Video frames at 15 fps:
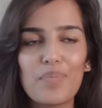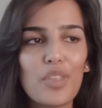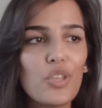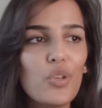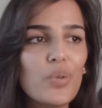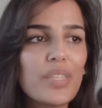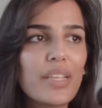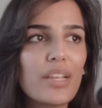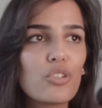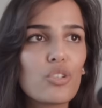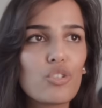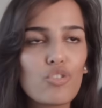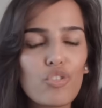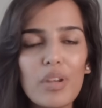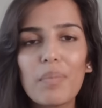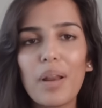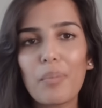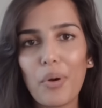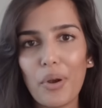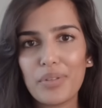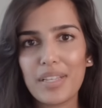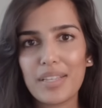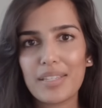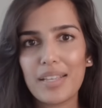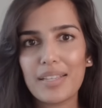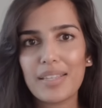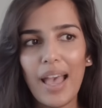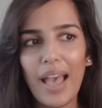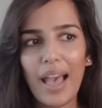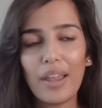They're using it to streamline
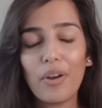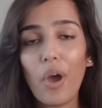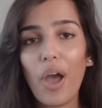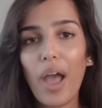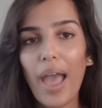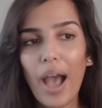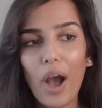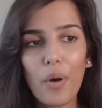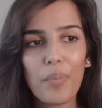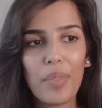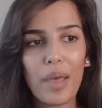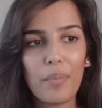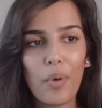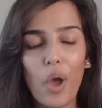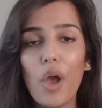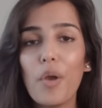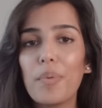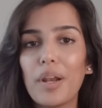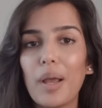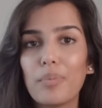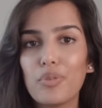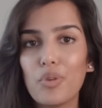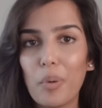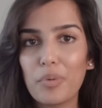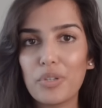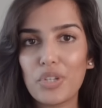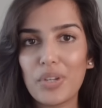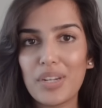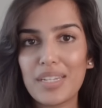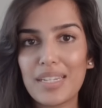processes and help them open up new
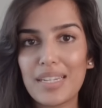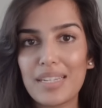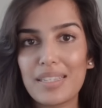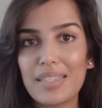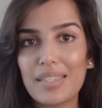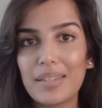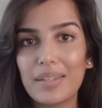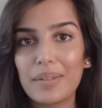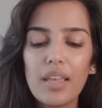opportunities.